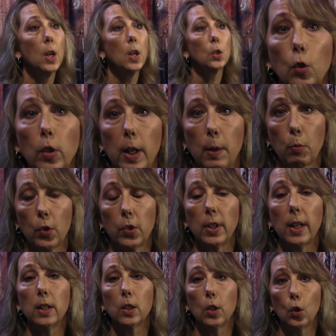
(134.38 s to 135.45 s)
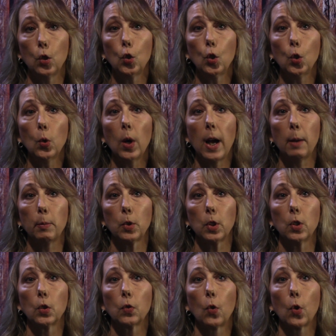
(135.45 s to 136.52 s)
So they presented 2
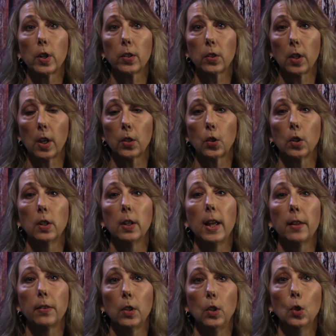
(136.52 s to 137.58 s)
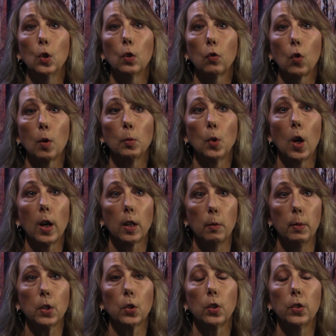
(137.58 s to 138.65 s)
options for discussion at the Uniform Law
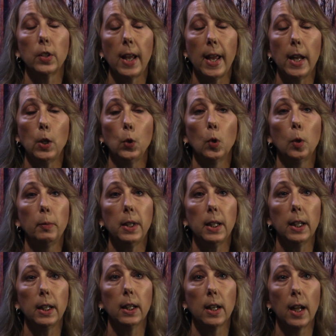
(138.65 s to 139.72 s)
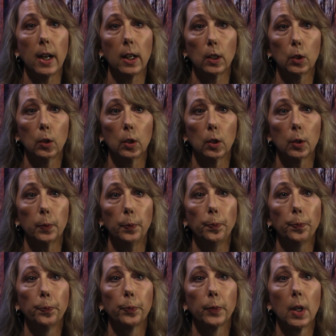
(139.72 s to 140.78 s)
Commission's annual meeting in Honolulu.
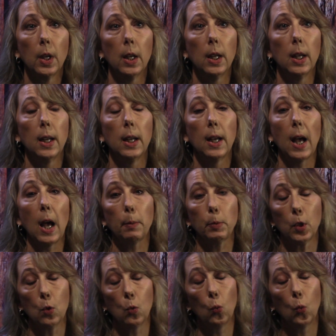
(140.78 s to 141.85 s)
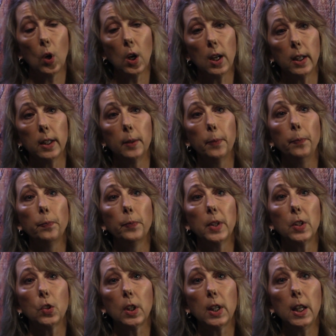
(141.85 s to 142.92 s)
Option 1
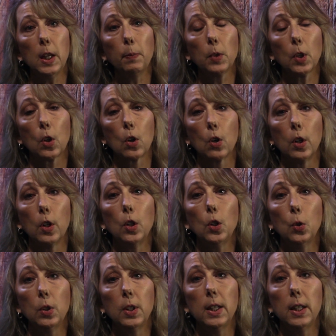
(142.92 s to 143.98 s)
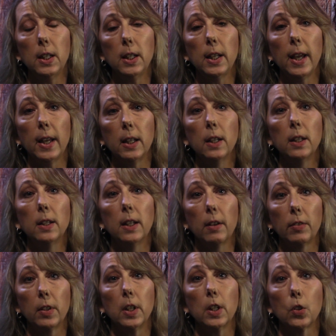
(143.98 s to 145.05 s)
is to keep the current UDDA
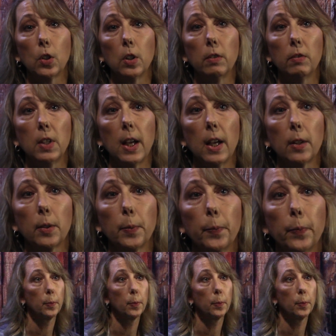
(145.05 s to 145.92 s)
definition of death.